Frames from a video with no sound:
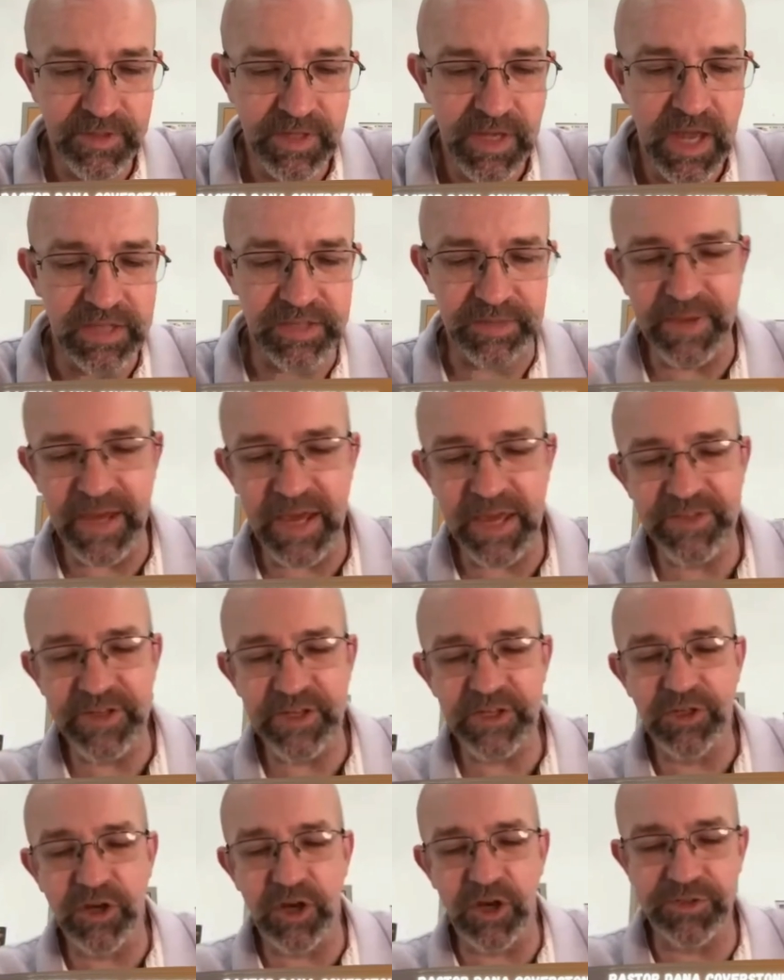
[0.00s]
The man then
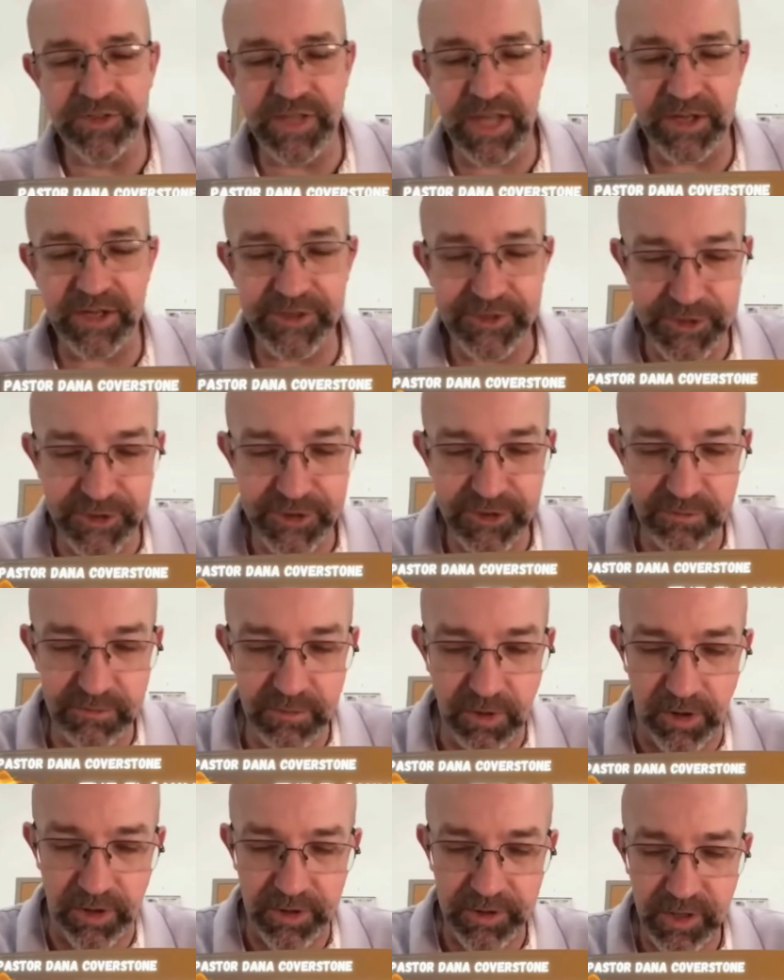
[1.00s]
called out to your
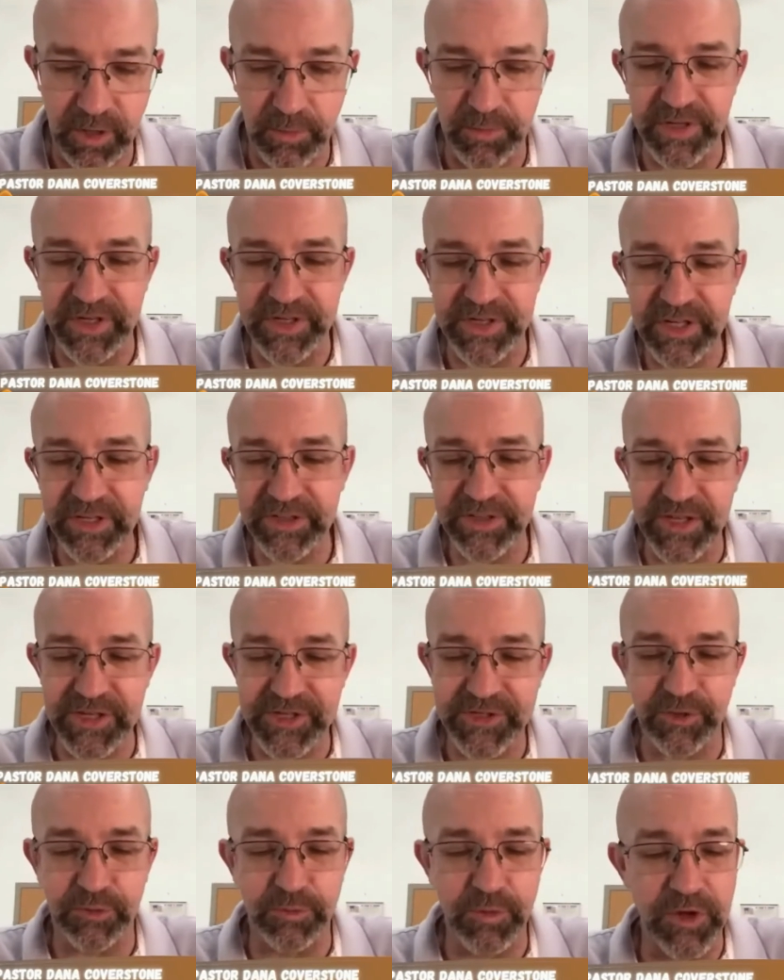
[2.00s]
mark. And when he did this,
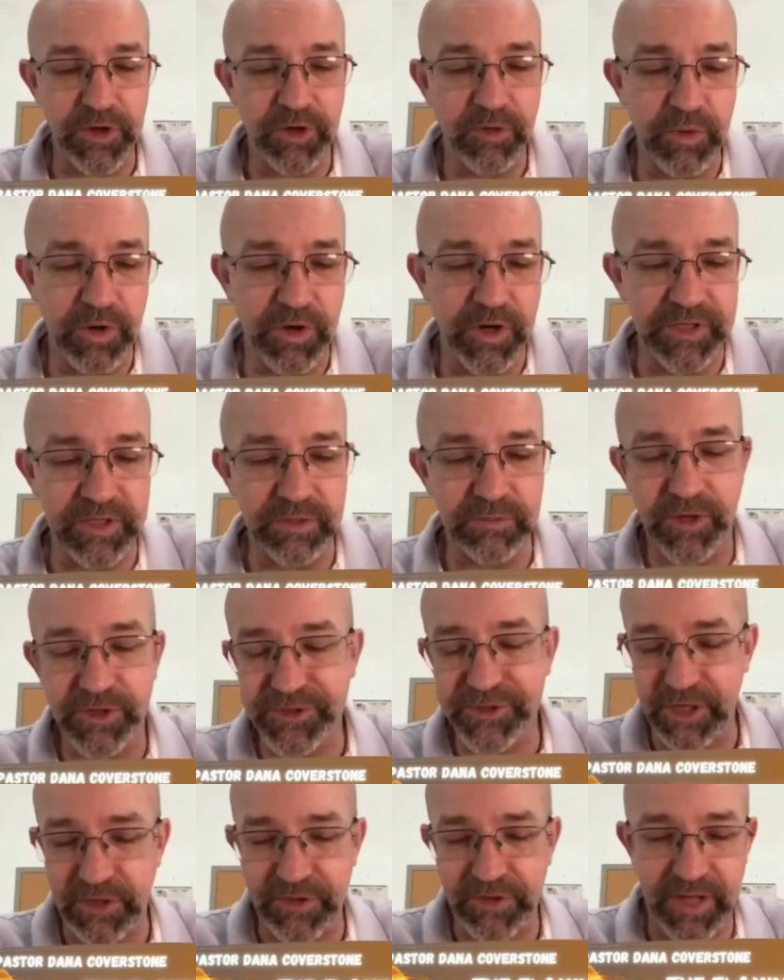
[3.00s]
the runner wearing the
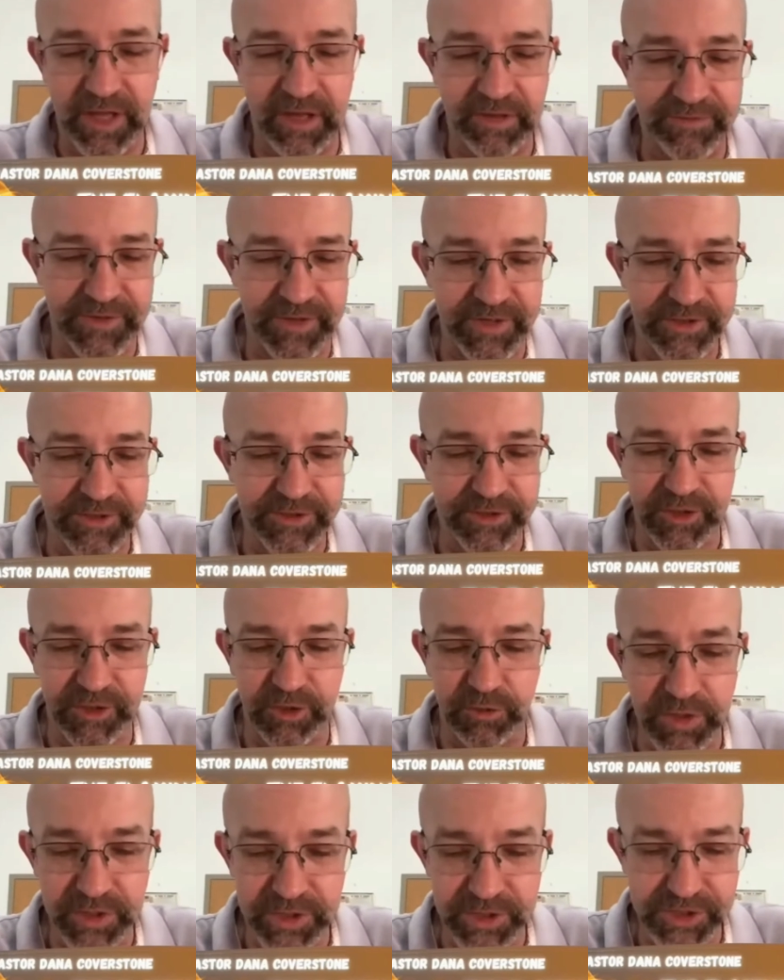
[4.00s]
multicolored outfit took a
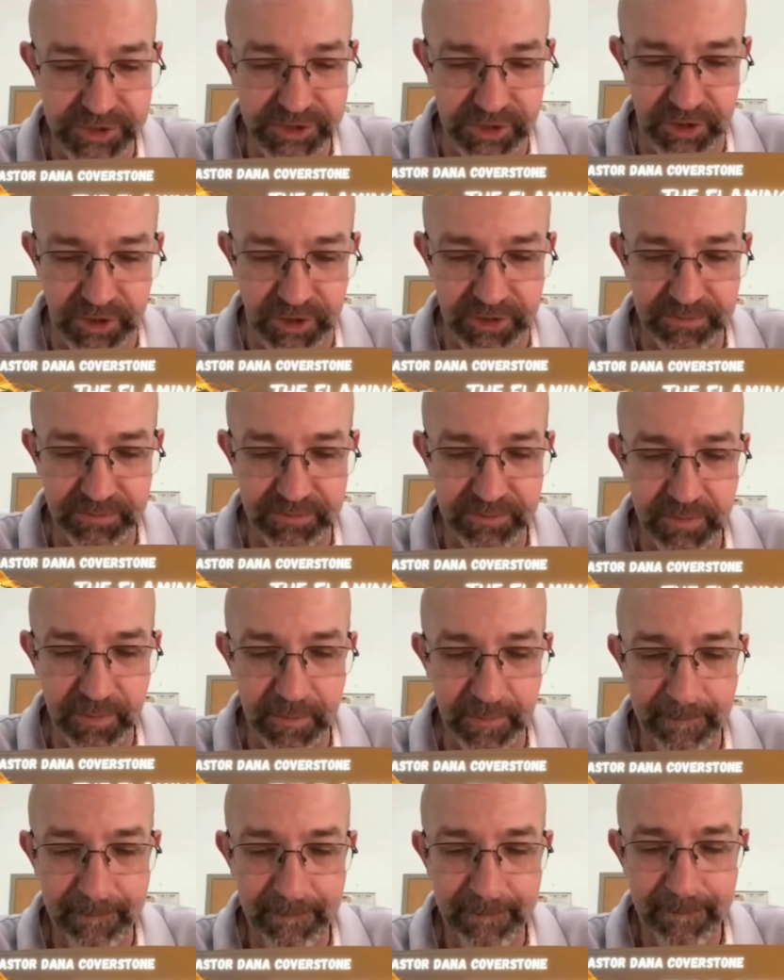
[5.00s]
running start
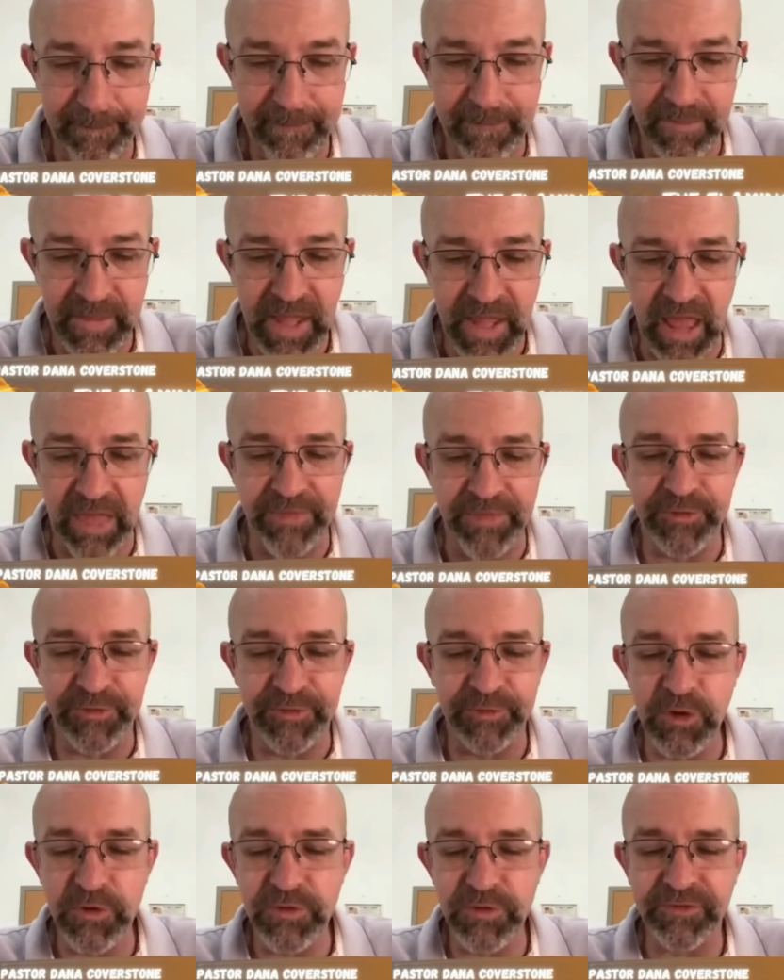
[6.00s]
and
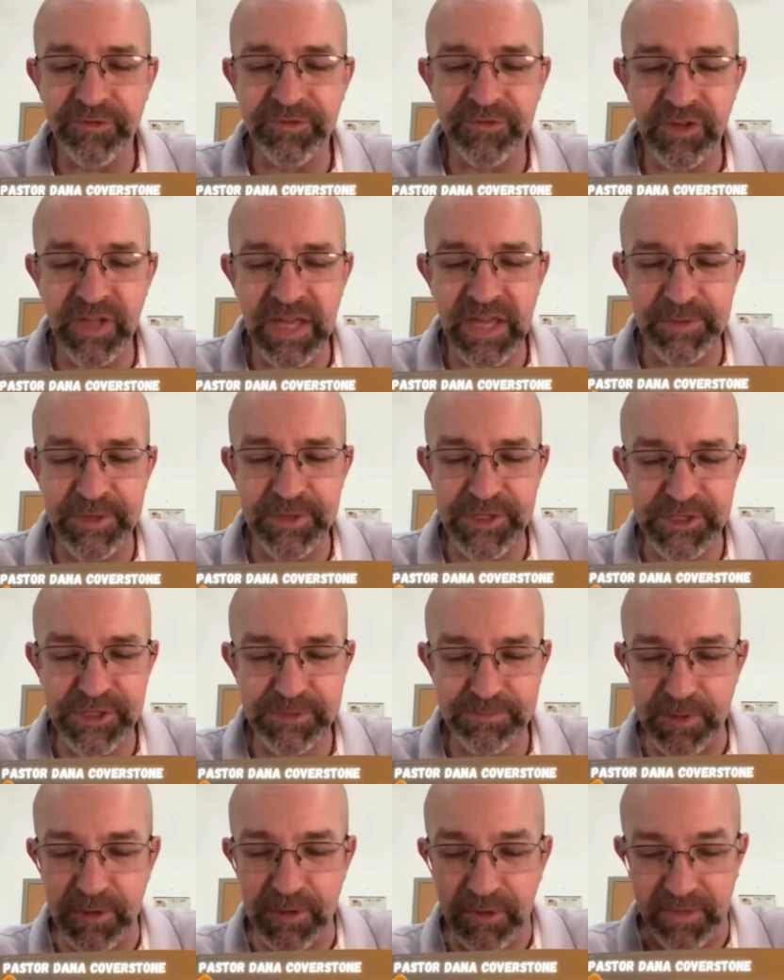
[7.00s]
threw the flaming
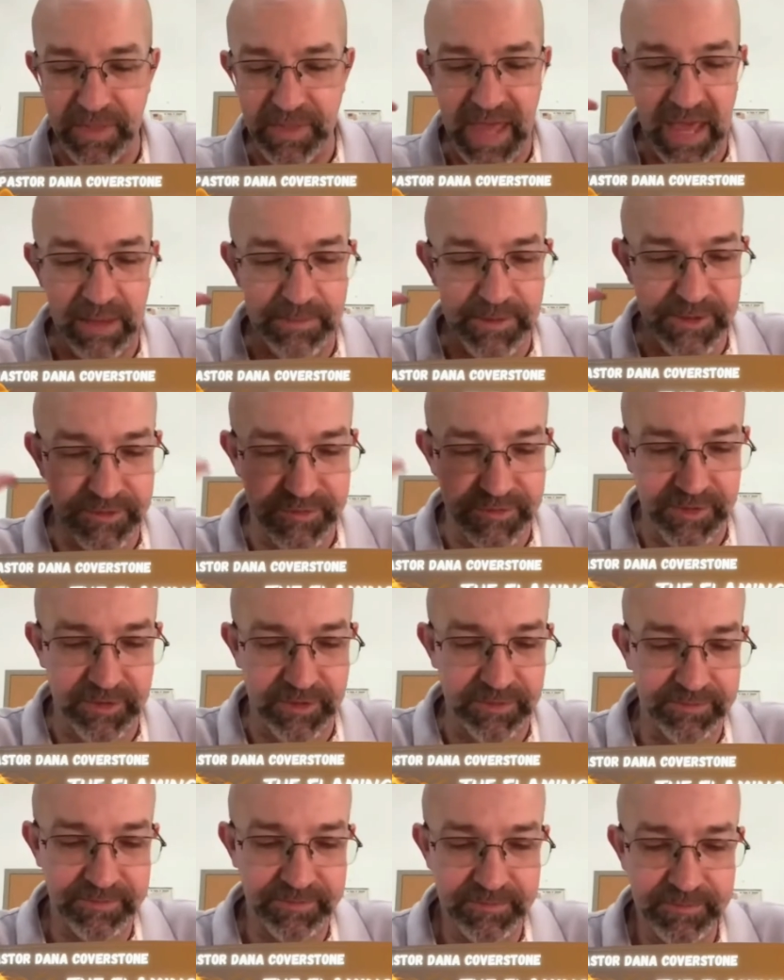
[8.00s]
spear into the
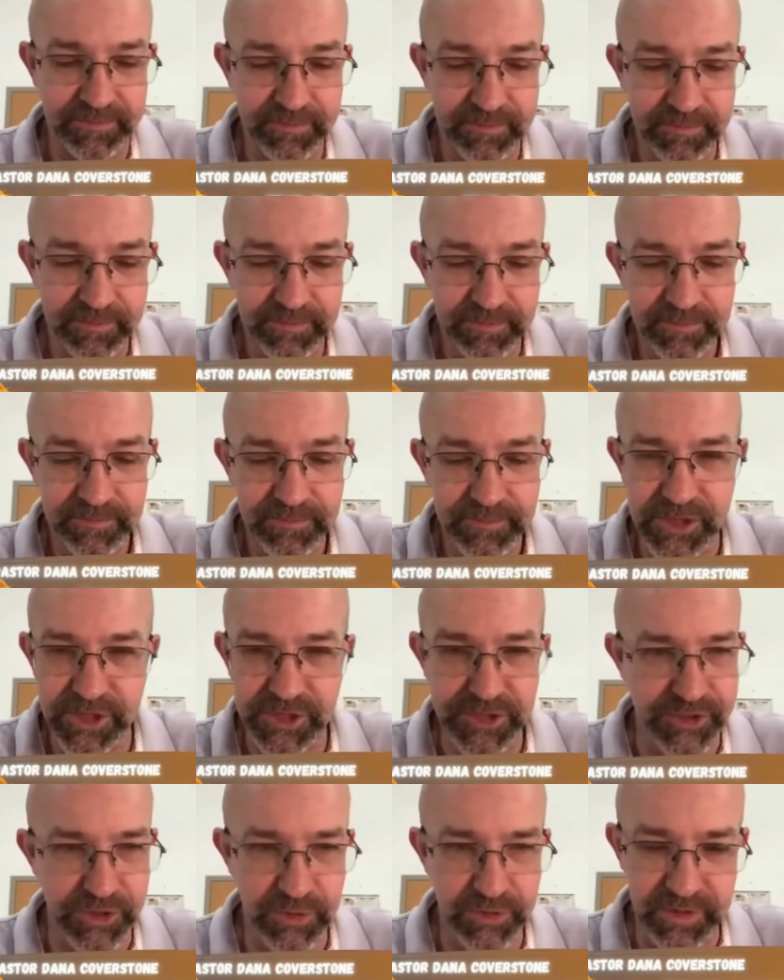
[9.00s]
atmosphere.
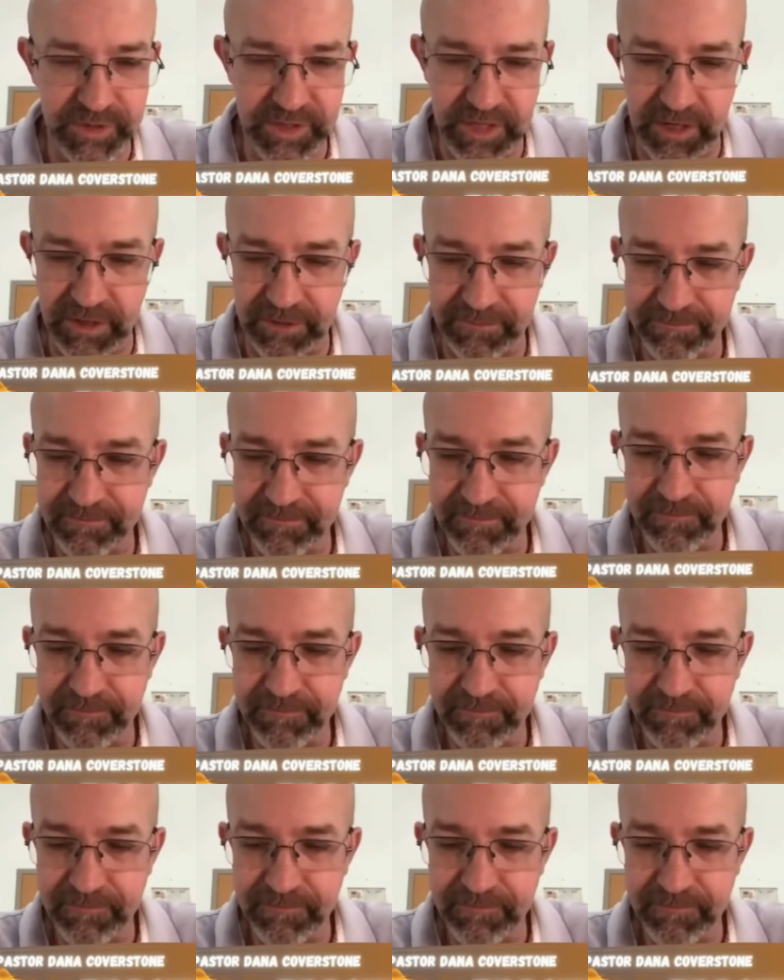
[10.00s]
Just threw it in the air.